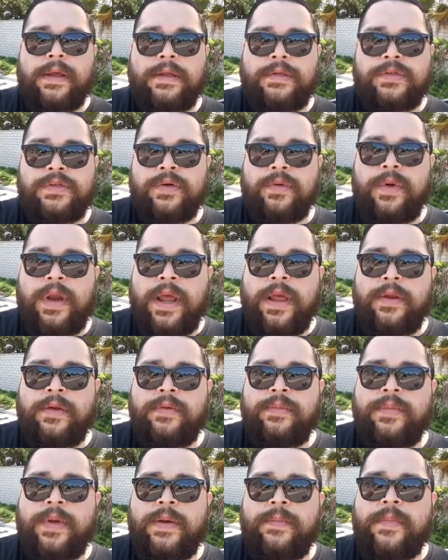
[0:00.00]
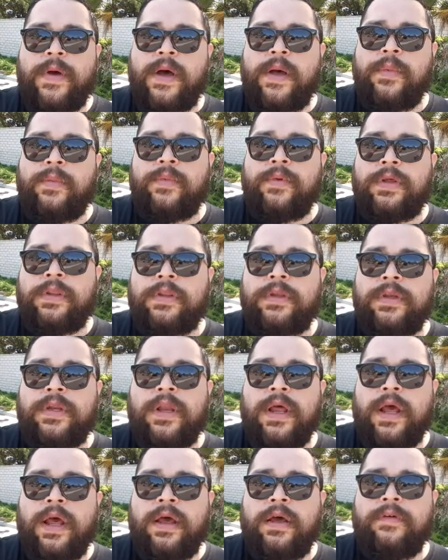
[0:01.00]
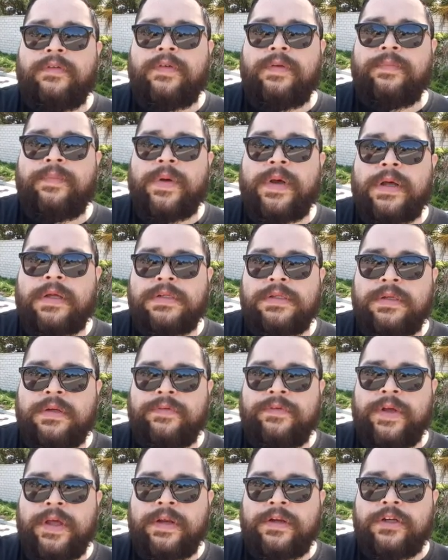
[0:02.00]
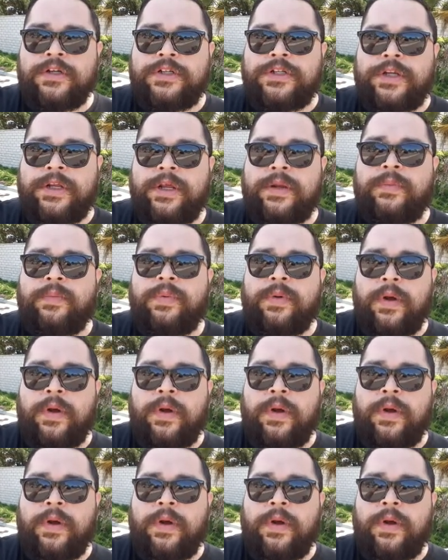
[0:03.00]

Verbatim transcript: surround my mom with love and positive energy and